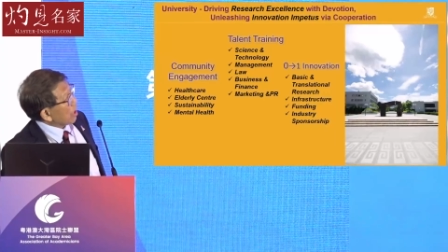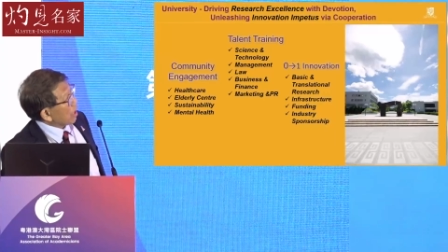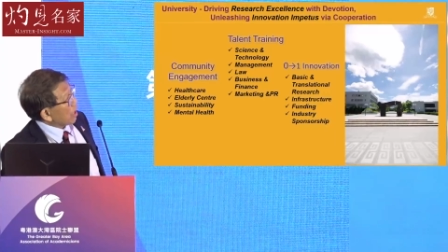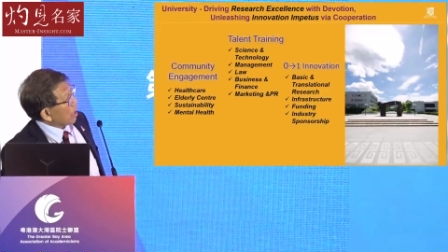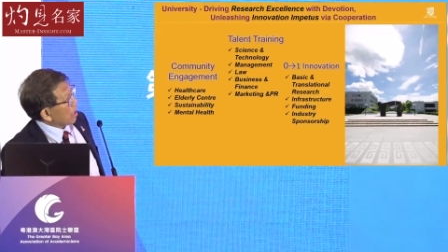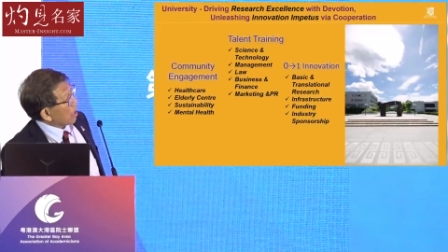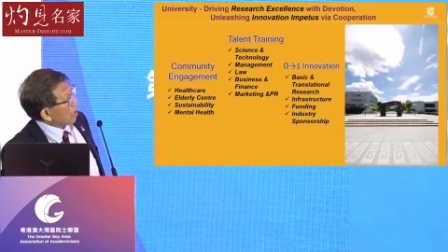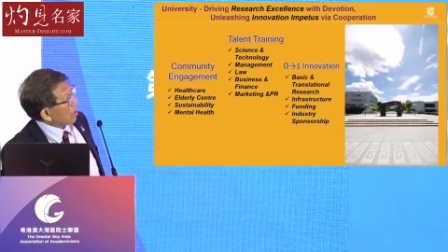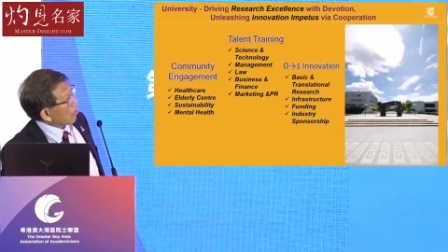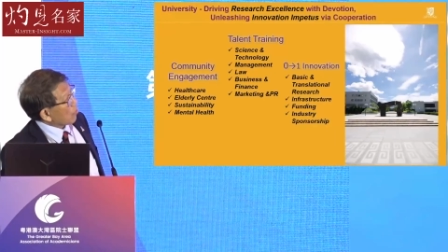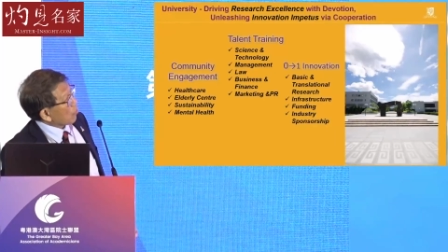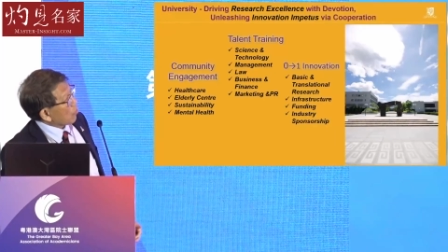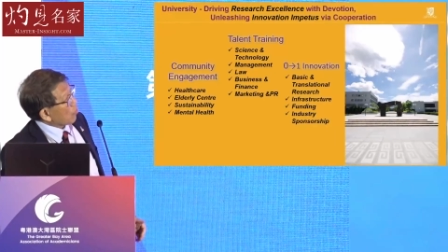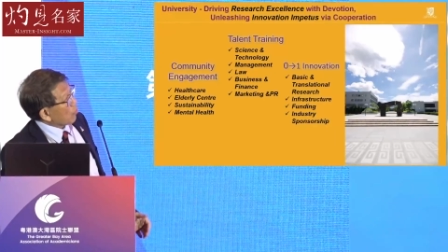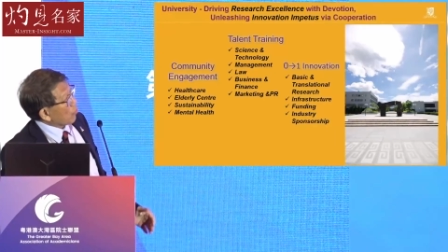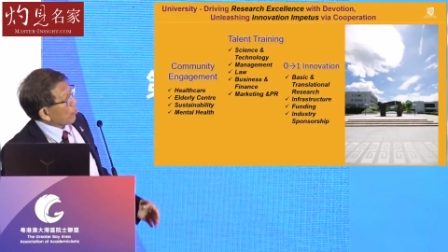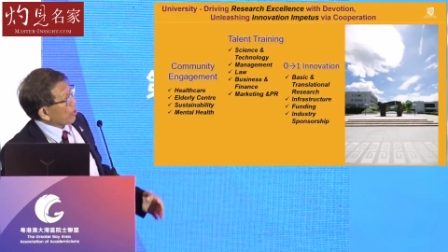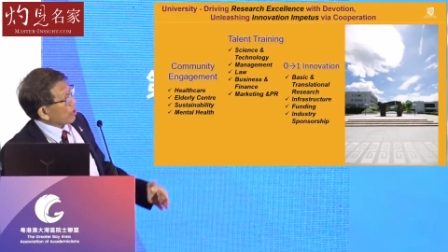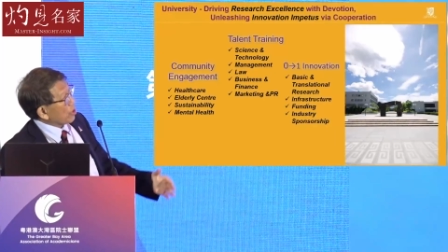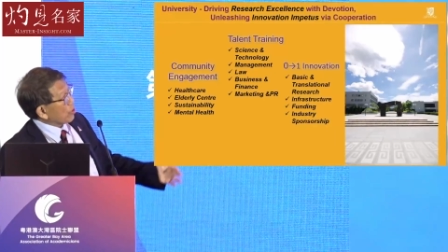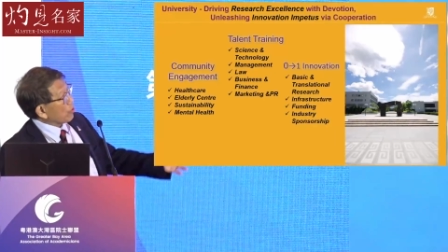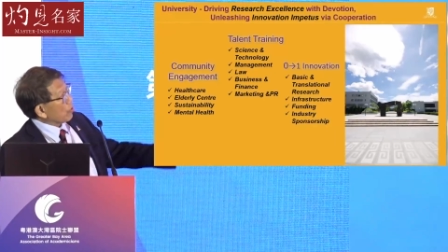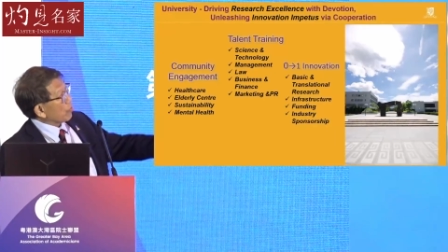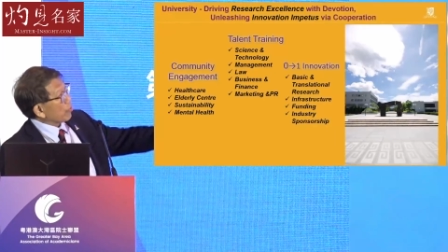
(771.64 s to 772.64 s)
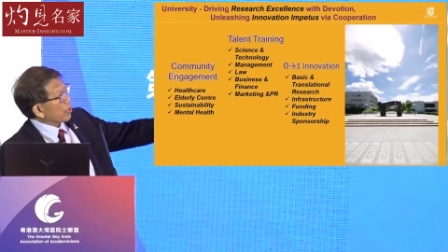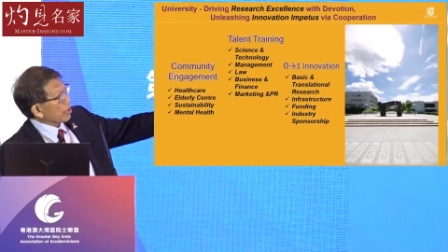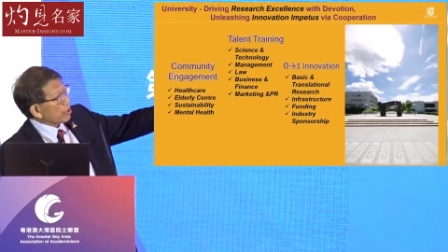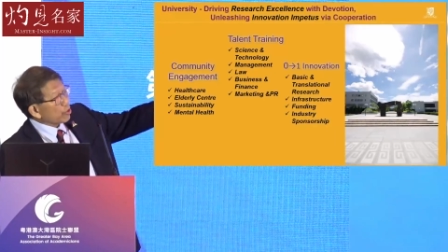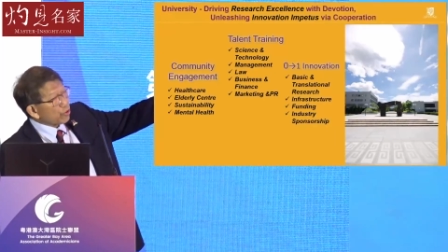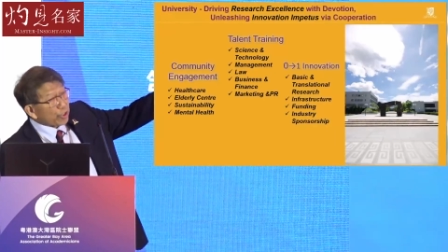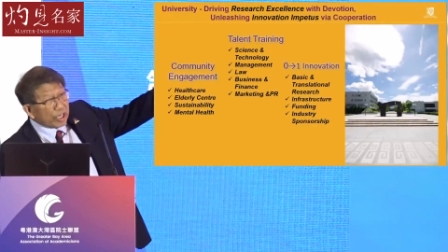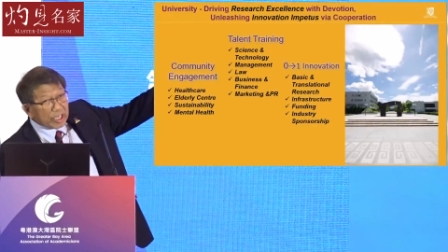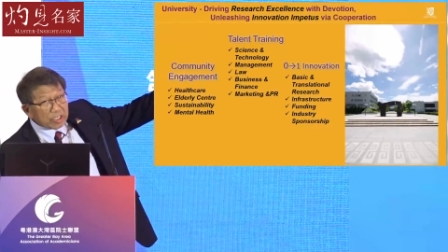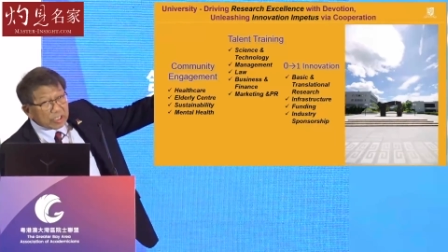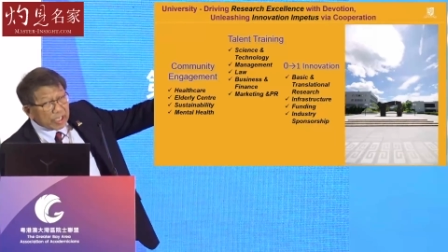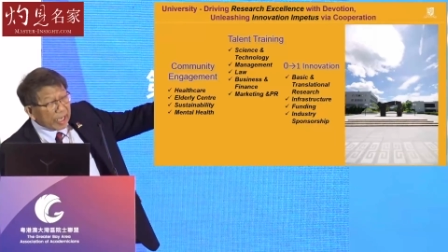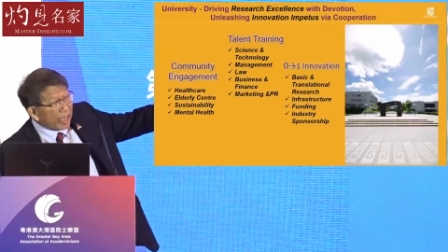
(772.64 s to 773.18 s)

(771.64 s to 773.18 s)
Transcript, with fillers: uh, we, we train